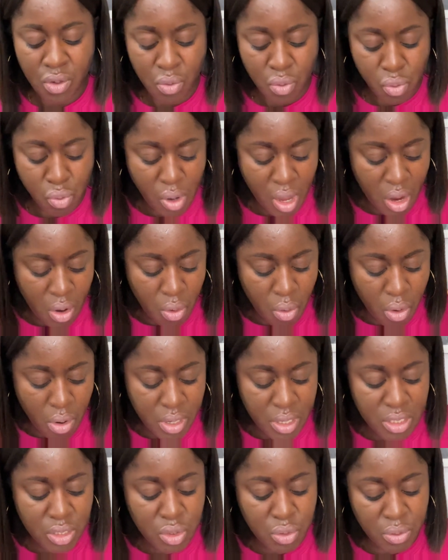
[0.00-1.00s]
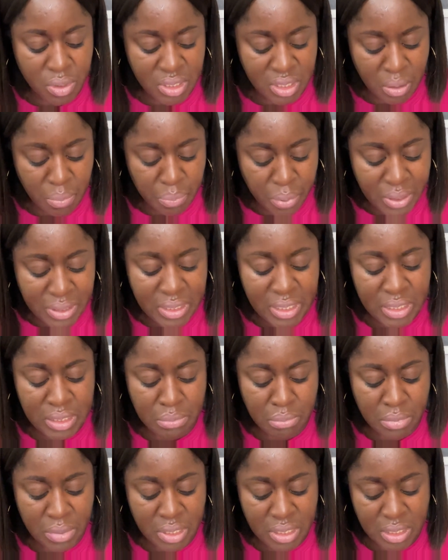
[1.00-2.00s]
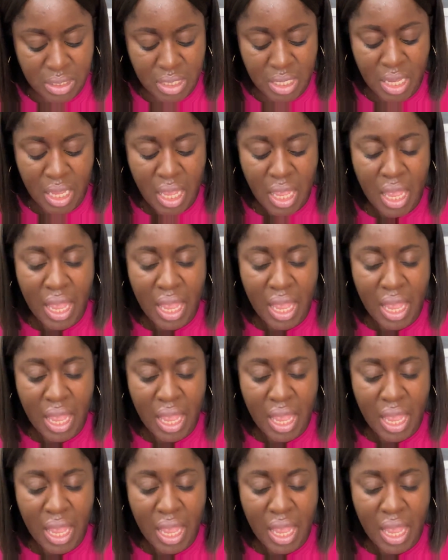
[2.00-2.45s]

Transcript: who according to his abundant mercy